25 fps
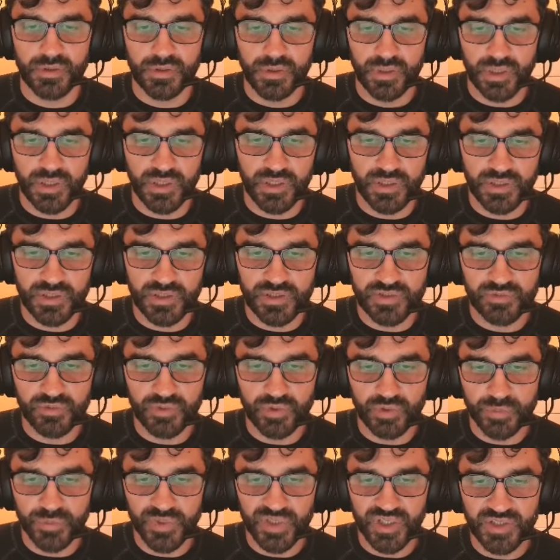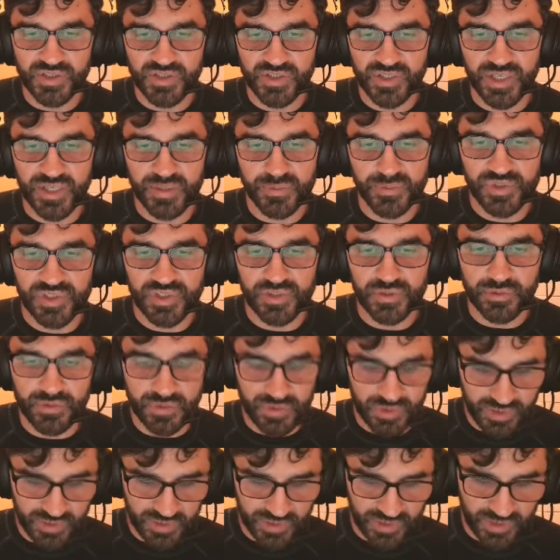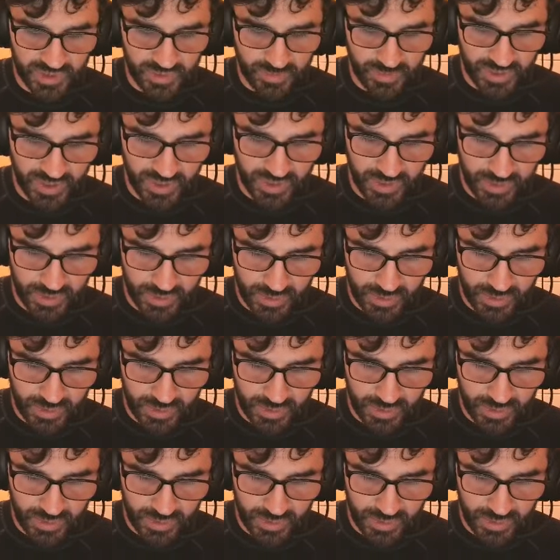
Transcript: and this will be a time series DB